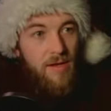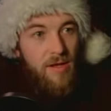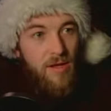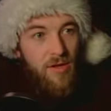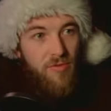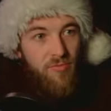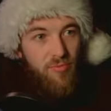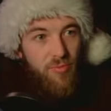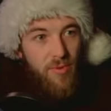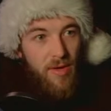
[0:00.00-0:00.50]

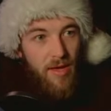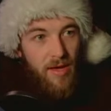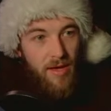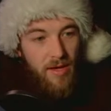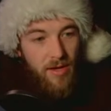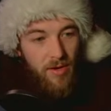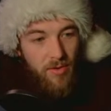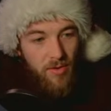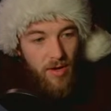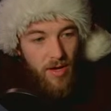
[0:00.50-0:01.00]
if we
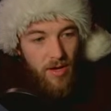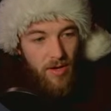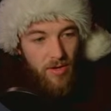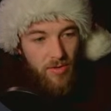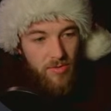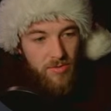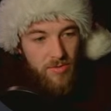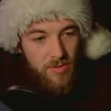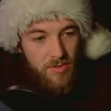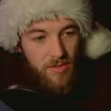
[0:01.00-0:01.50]
echo
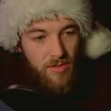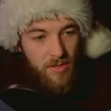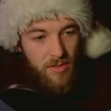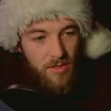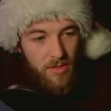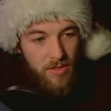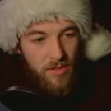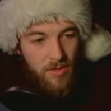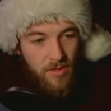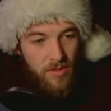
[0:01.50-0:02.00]
out
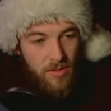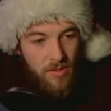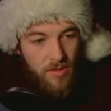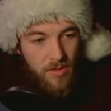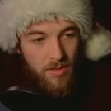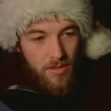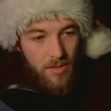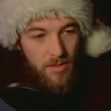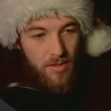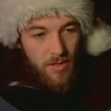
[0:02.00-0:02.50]

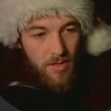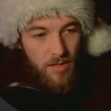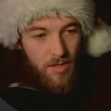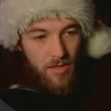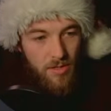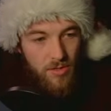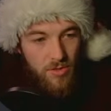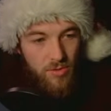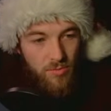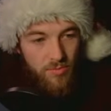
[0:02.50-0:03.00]

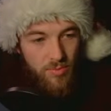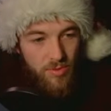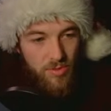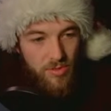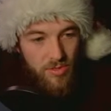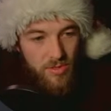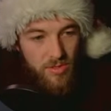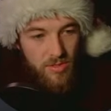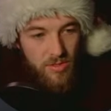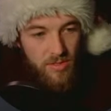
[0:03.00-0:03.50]

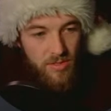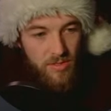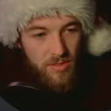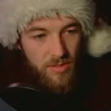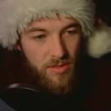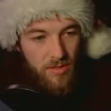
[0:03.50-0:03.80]
octopuses,